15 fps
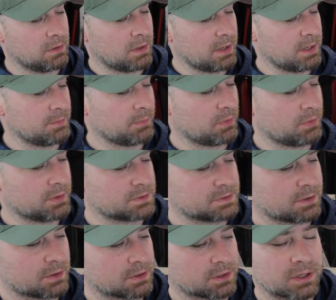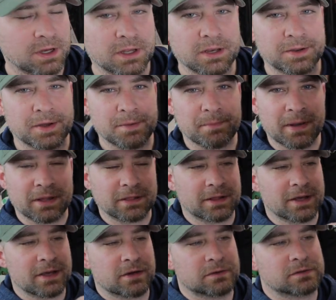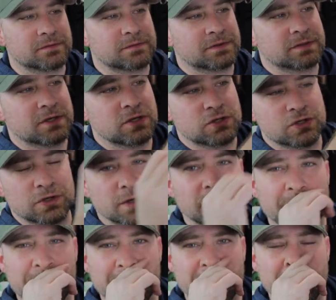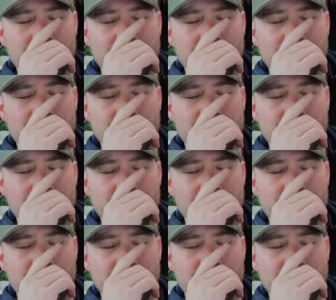I am going to start cutting out my layers of sintra